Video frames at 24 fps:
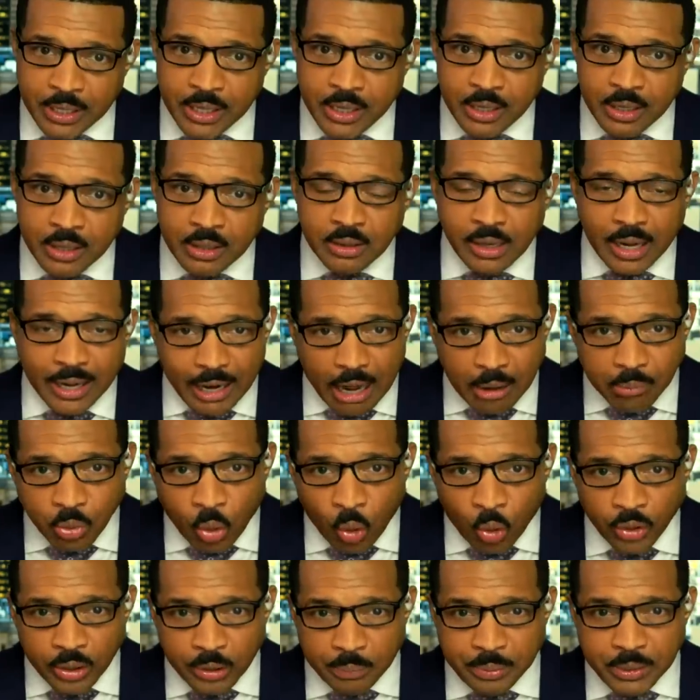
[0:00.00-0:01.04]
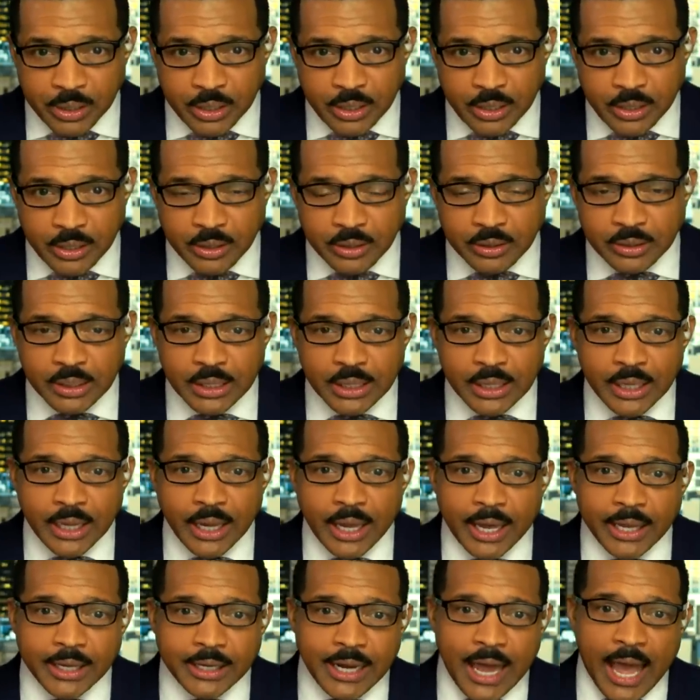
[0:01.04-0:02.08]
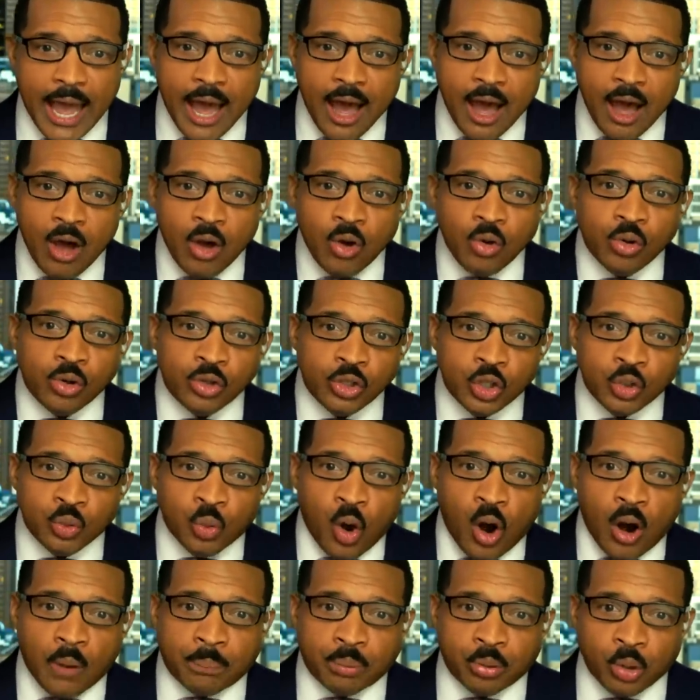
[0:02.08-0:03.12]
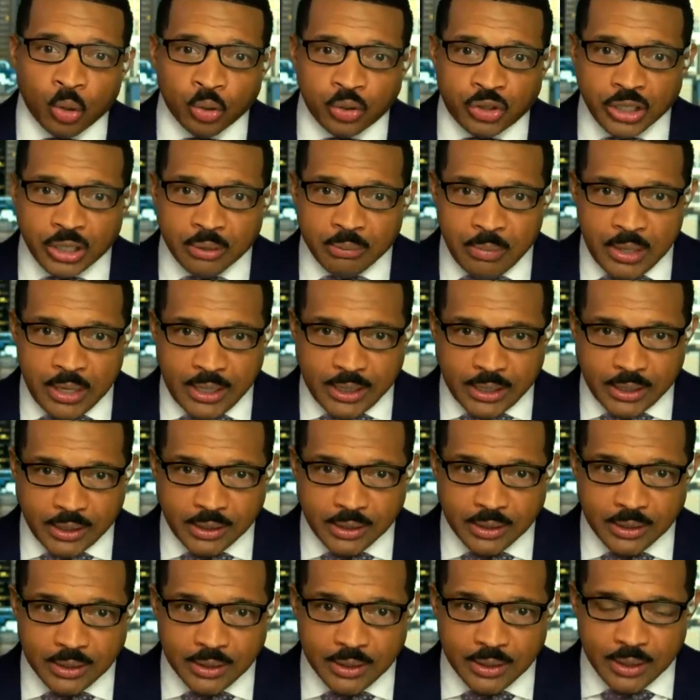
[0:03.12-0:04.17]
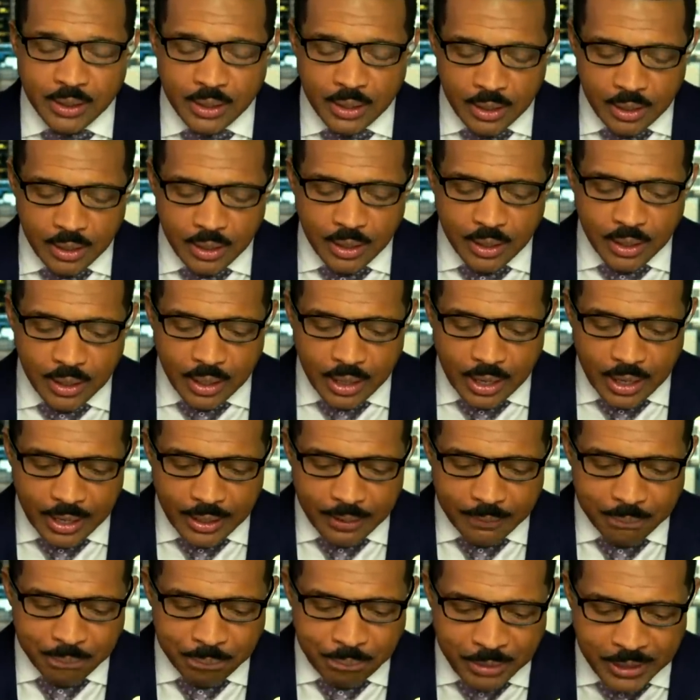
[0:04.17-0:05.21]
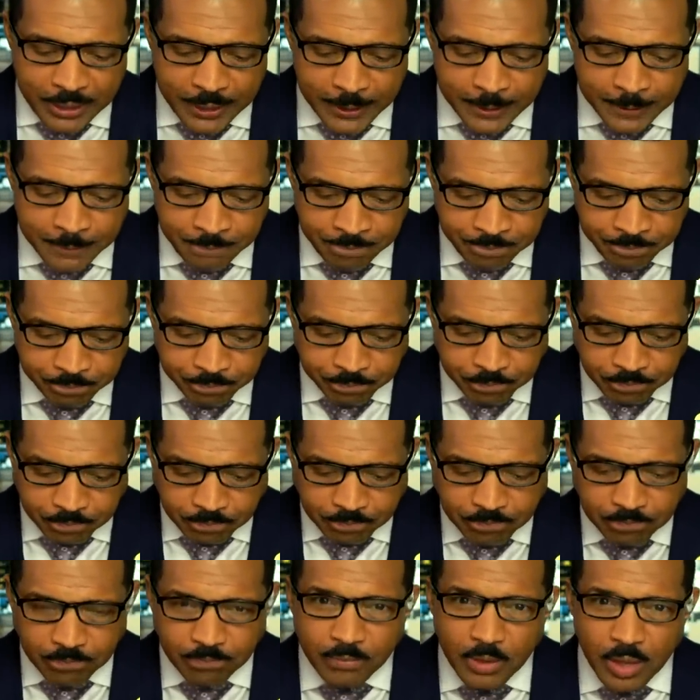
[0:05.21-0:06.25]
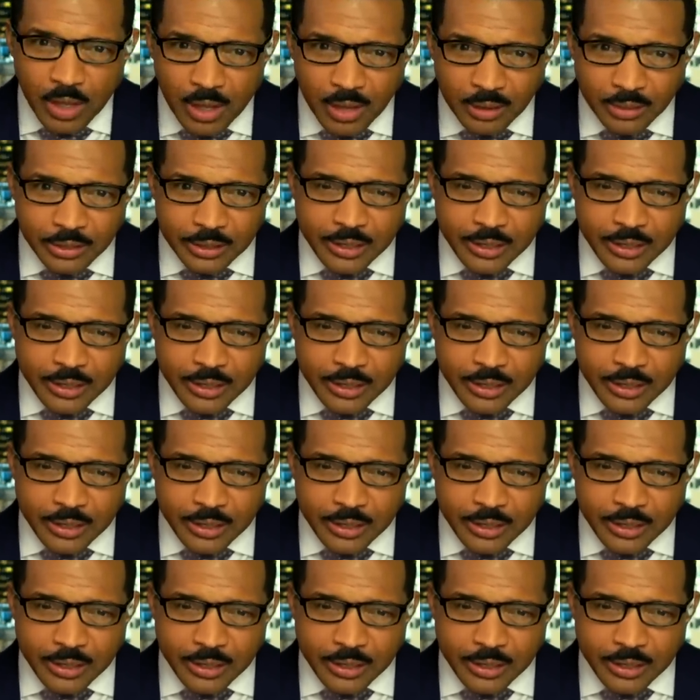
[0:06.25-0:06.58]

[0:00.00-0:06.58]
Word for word: here and I'm going to be here and now you are approaching me. Uh, ben, the